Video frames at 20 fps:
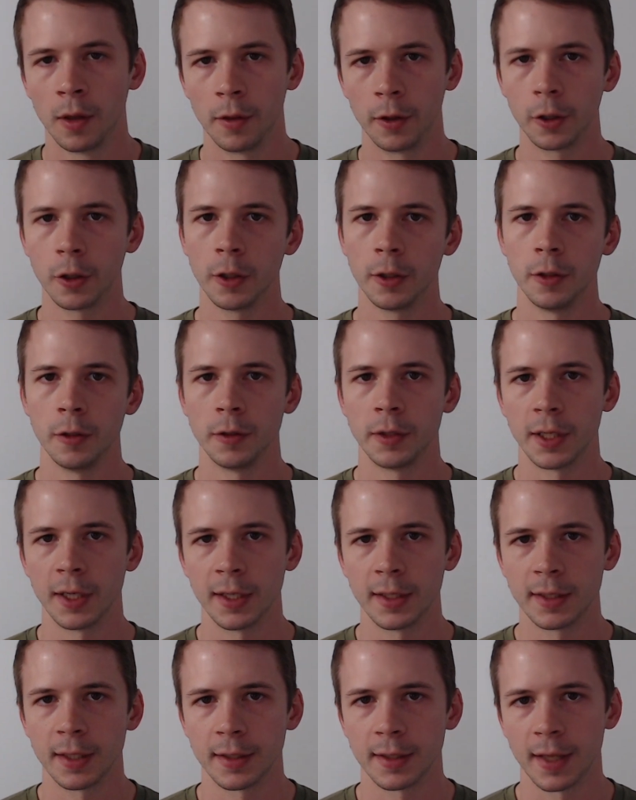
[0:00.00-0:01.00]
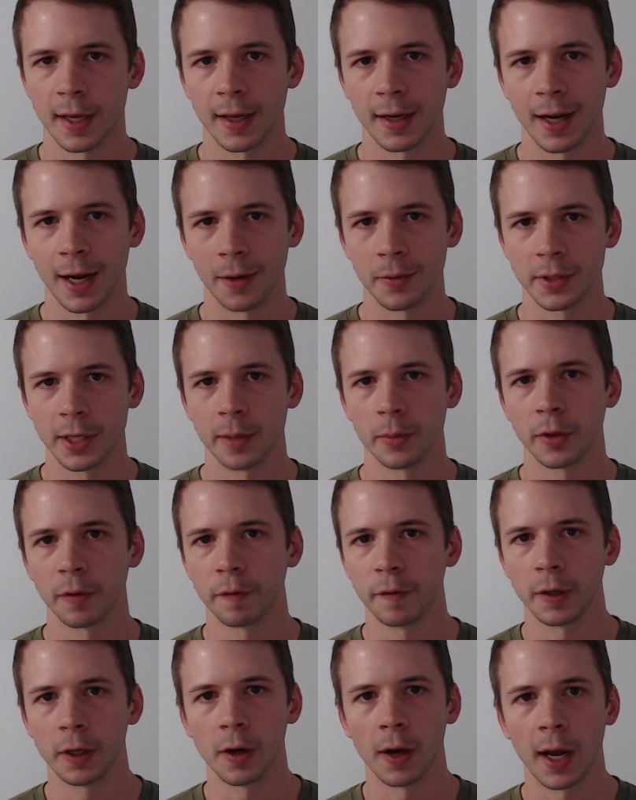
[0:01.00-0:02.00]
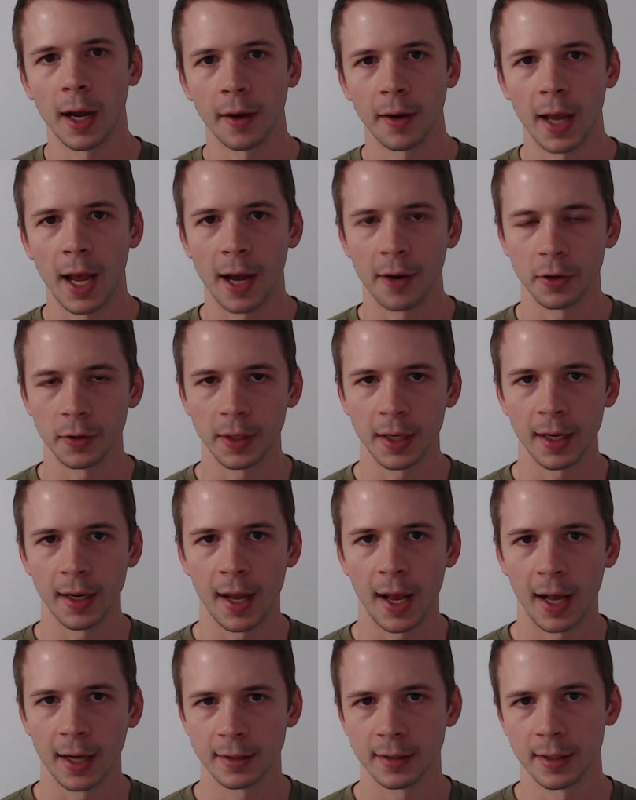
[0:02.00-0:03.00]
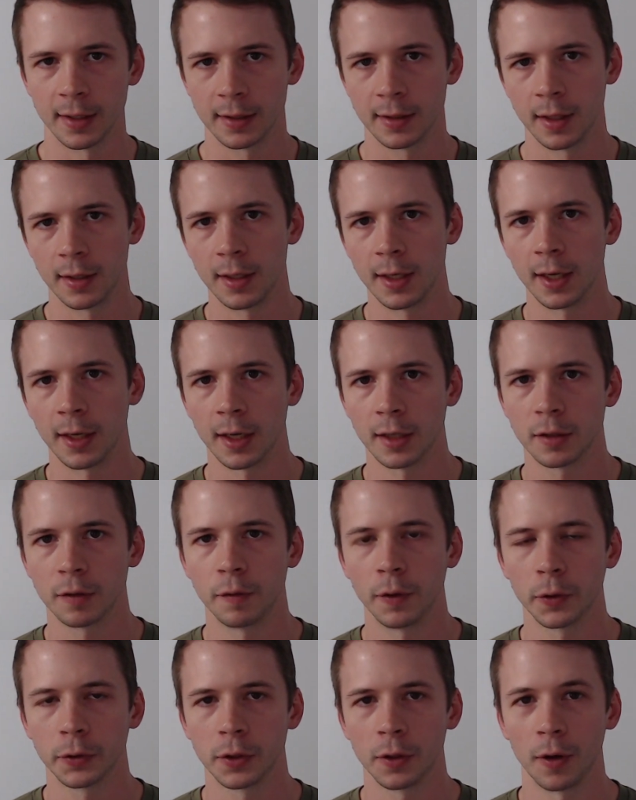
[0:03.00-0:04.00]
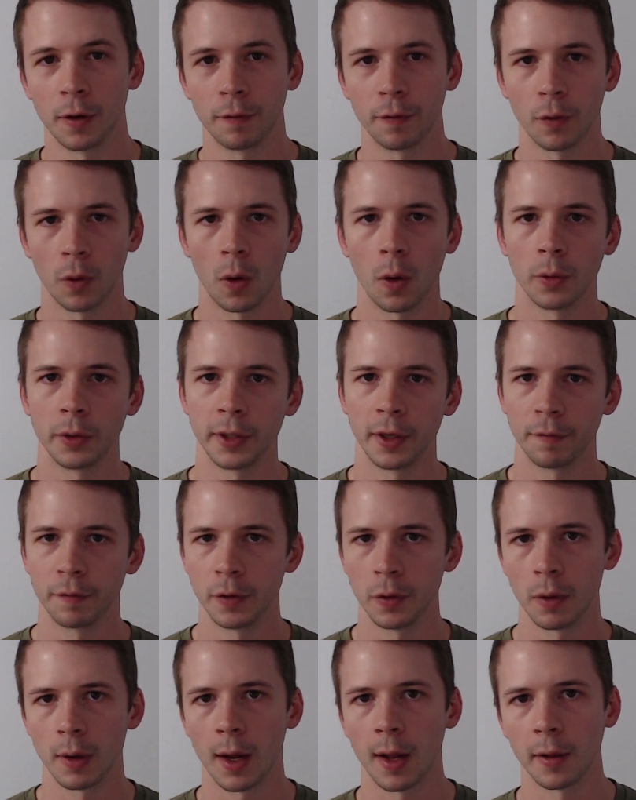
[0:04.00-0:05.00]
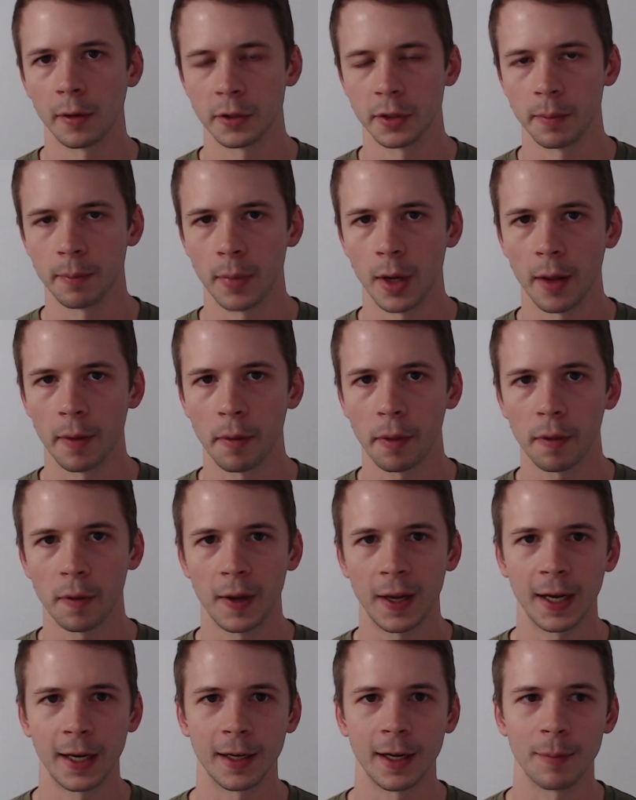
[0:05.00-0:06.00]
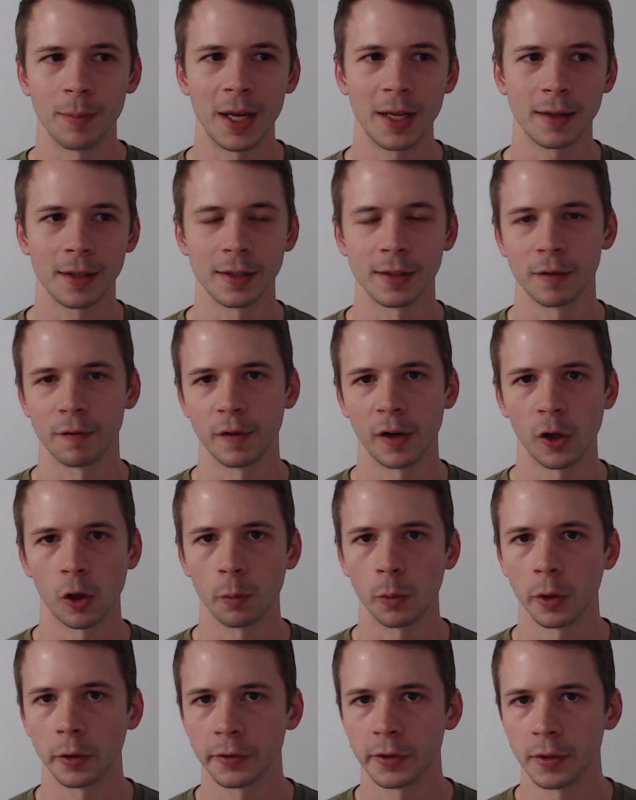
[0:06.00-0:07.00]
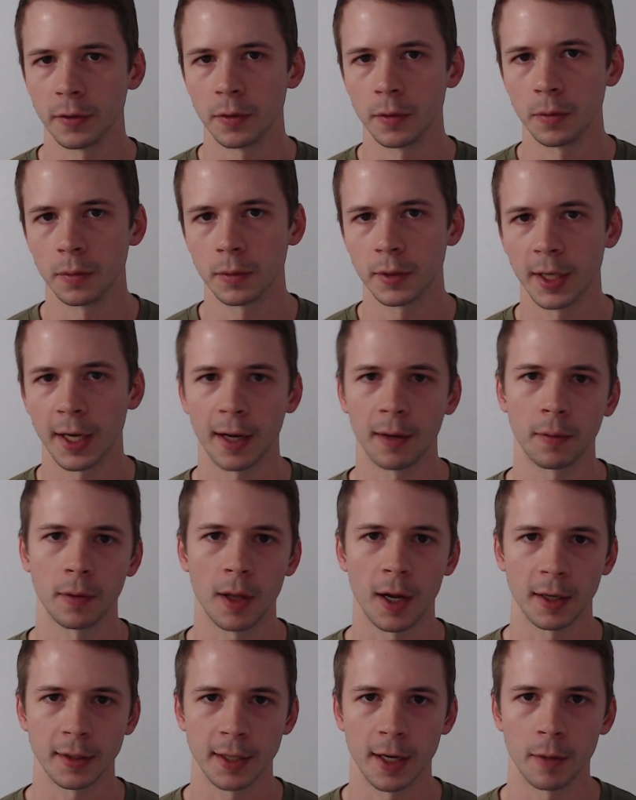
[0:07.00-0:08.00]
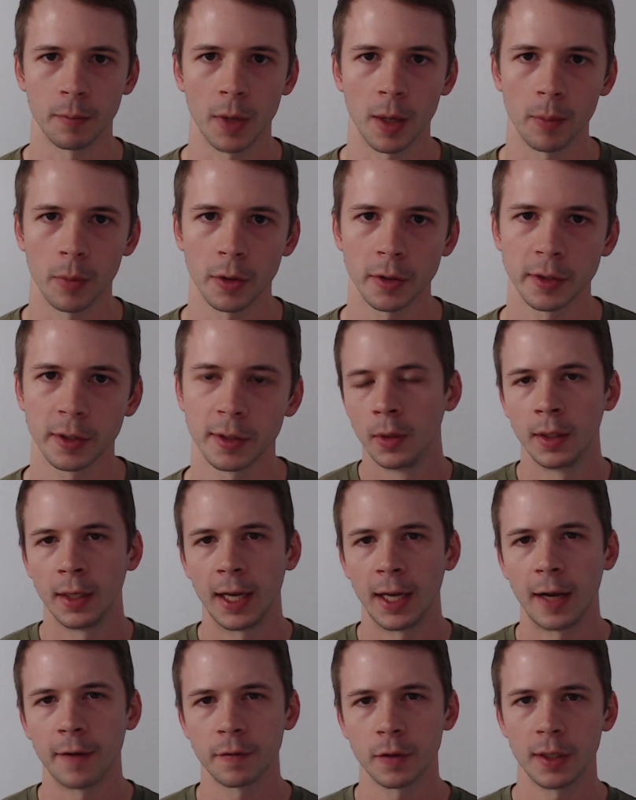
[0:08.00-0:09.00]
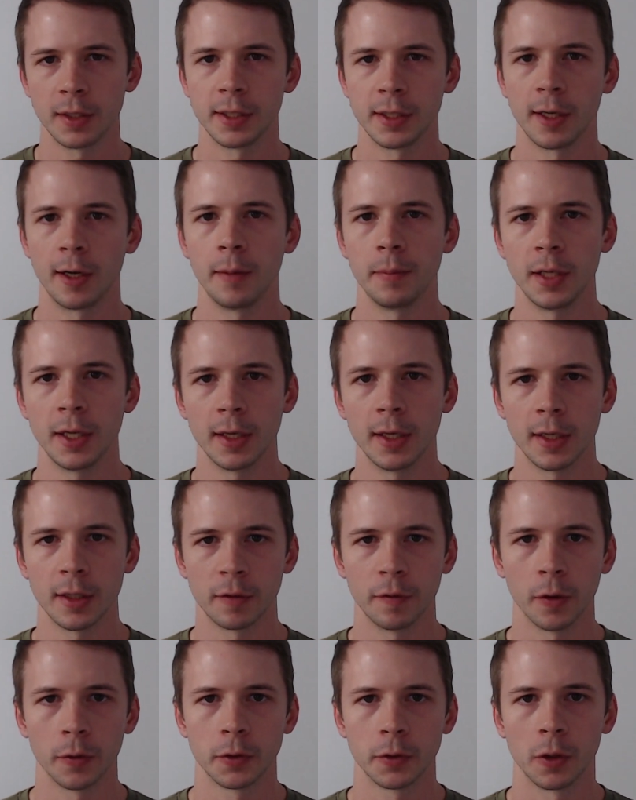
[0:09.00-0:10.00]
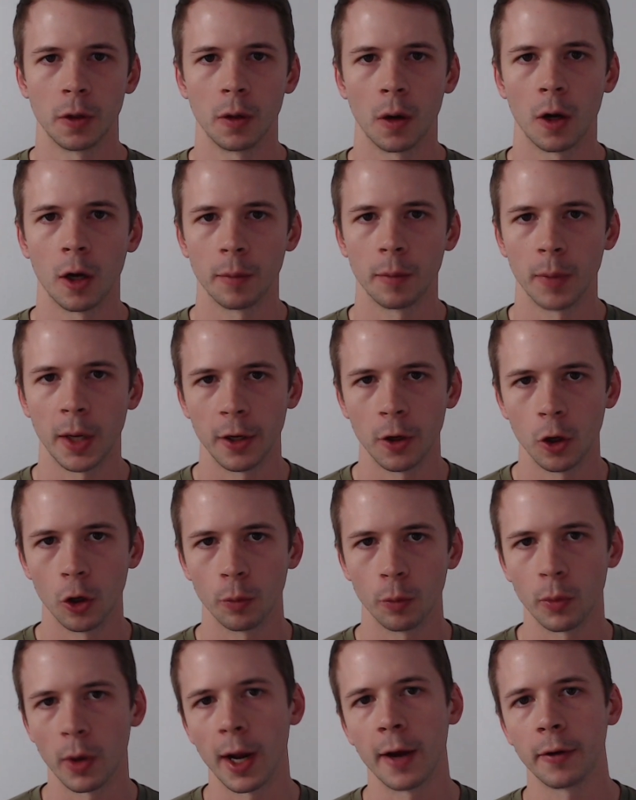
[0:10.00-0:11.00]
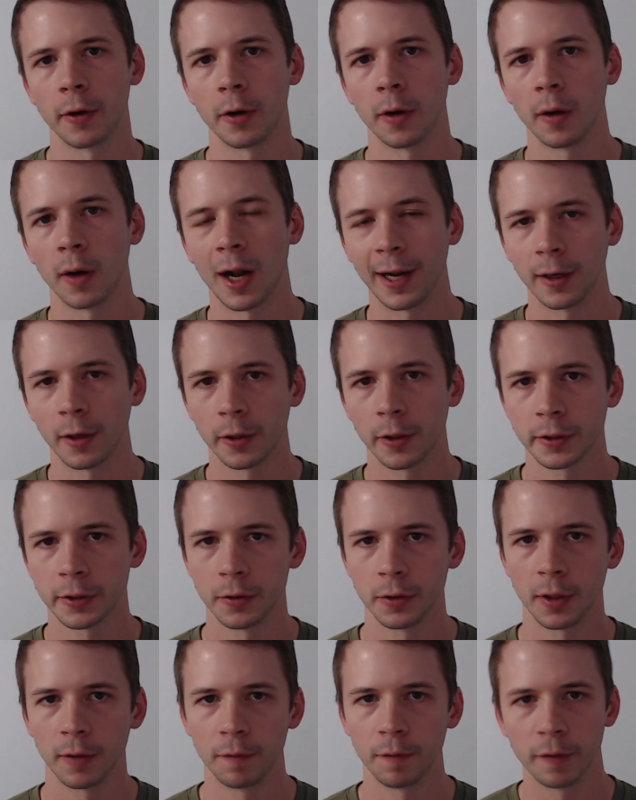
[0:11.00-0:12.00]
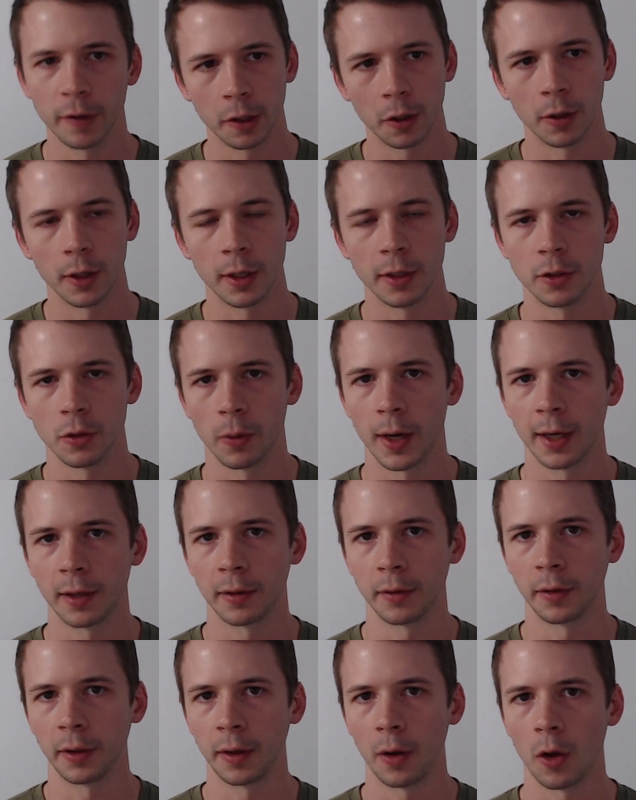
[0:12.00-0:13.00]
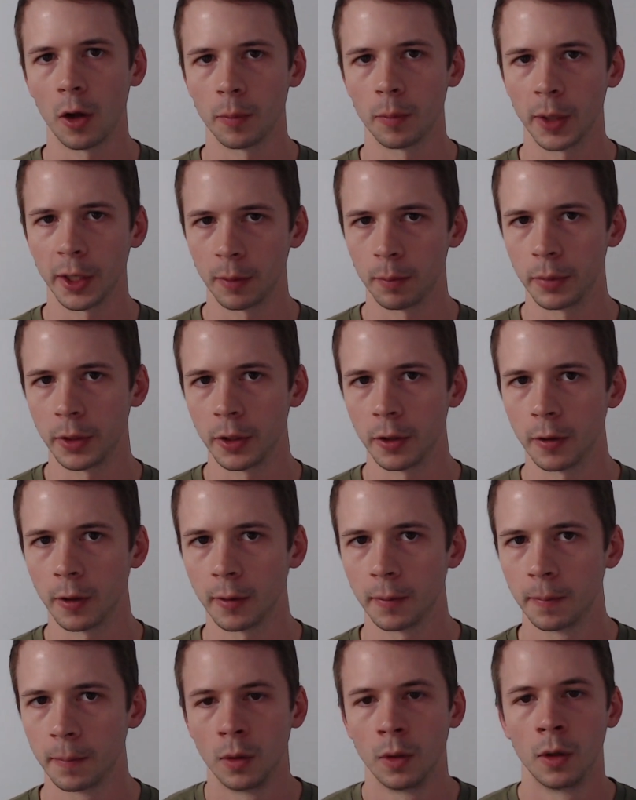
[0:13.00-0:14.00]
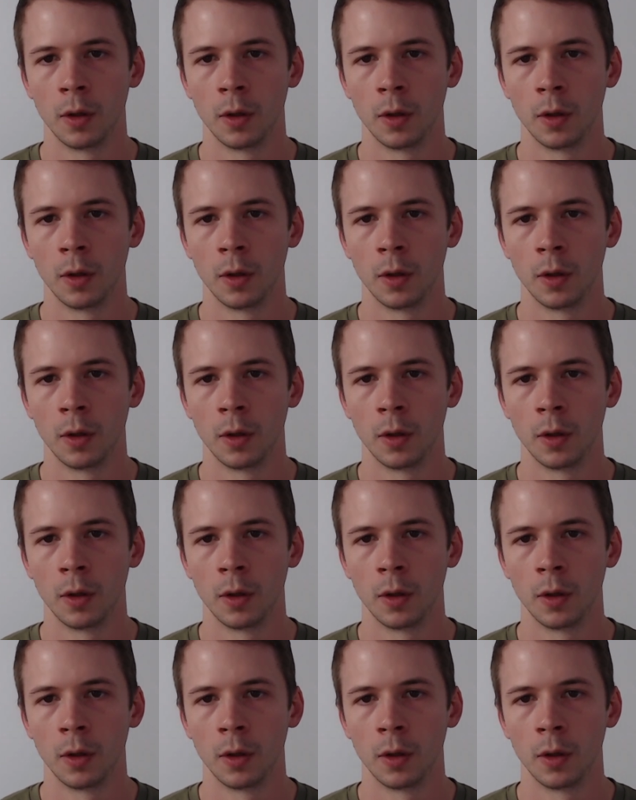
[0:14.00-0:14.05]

The good news is that I was able to figure out how to get access to DNS Filter for only a few dollars a month, and I make this available to Tech Lockdown members. After I set up DNS Filter on my home router, I also configure it directly on my computer.